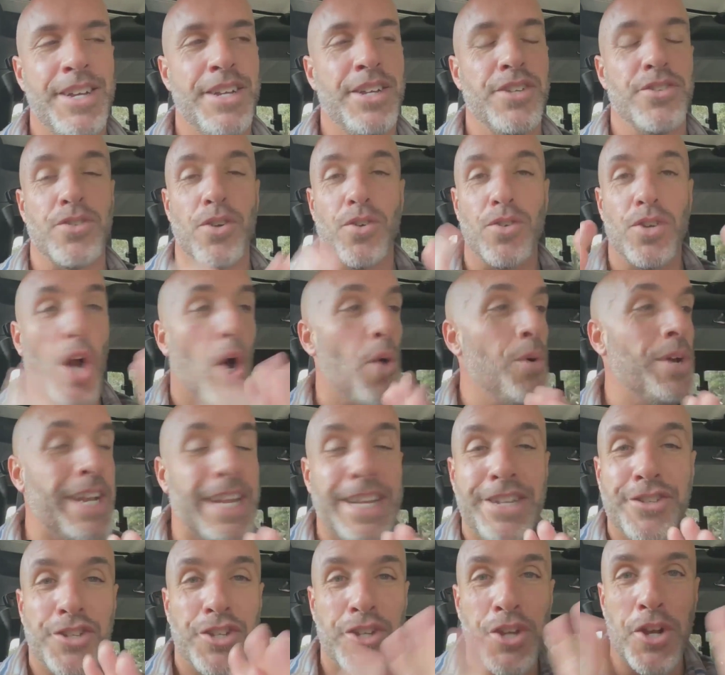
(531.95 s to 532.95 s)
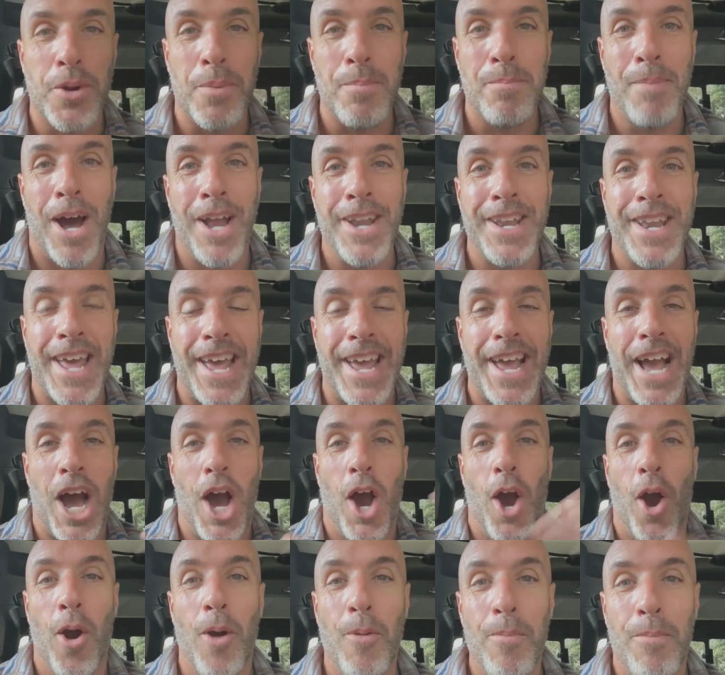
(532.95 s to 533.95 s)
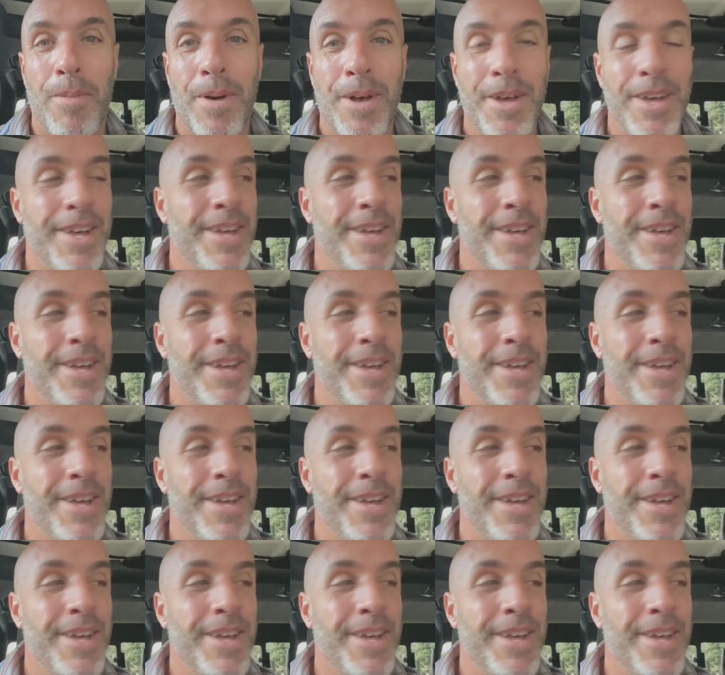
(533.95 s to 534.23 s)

So going into your Monday, I hope